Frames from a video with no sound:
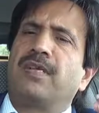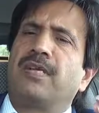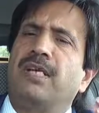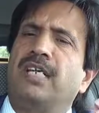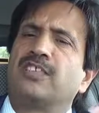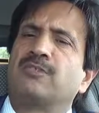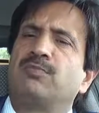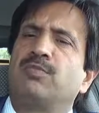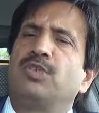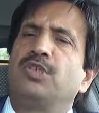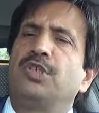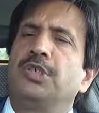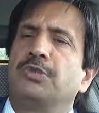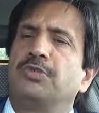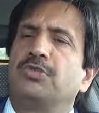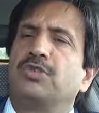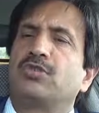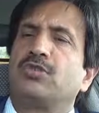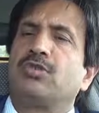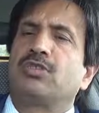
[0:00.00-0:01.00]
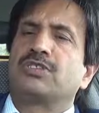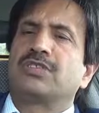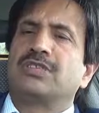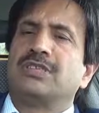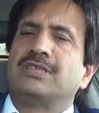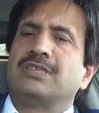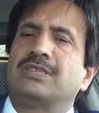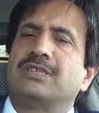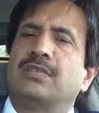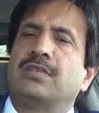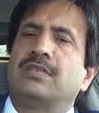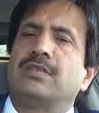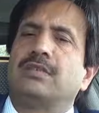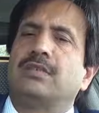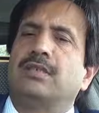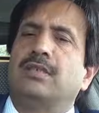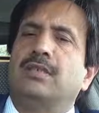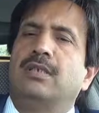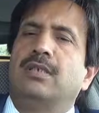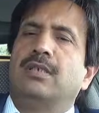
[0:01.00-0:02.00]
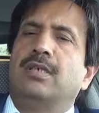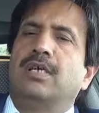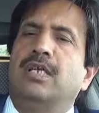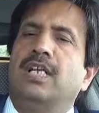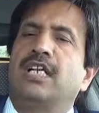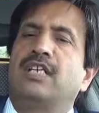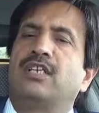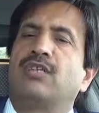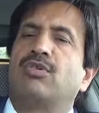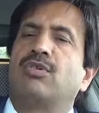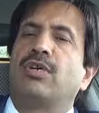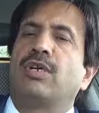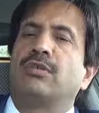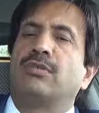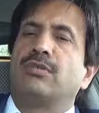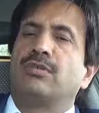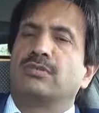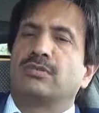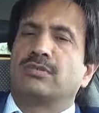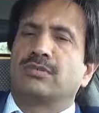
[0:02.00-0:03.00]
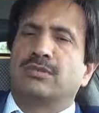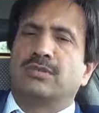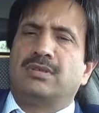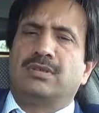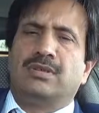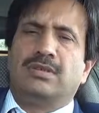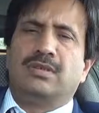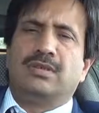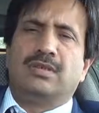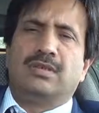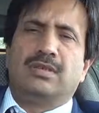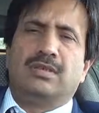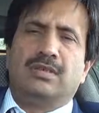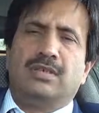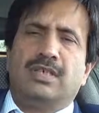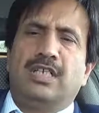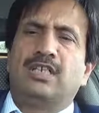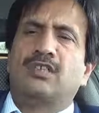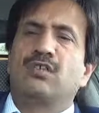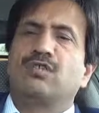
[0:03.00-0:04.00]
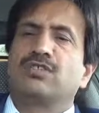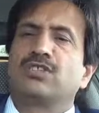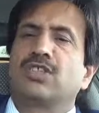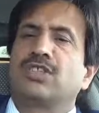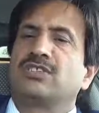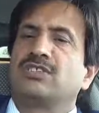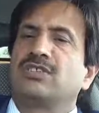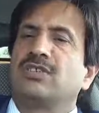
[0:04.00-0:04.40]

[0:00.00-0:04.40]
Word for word: exposure to the toxins or the electrodiagnostic uh,